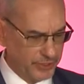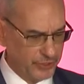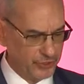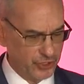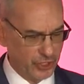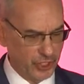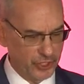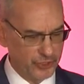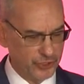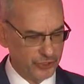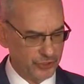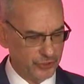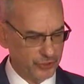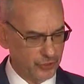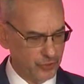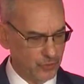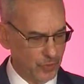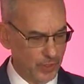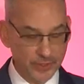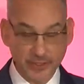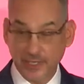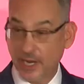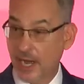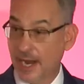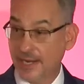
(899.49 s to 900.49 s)
judges who
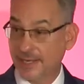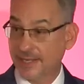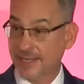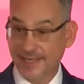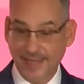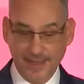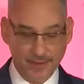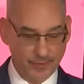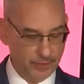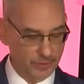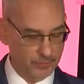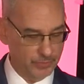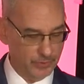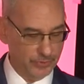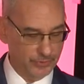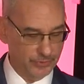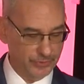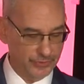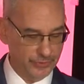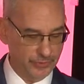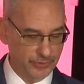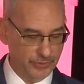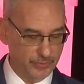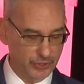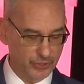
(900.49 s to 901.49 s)
are not accountable
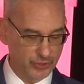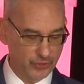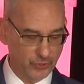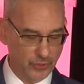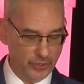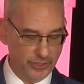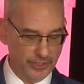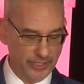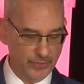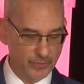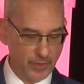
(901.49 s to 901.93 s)
to the majority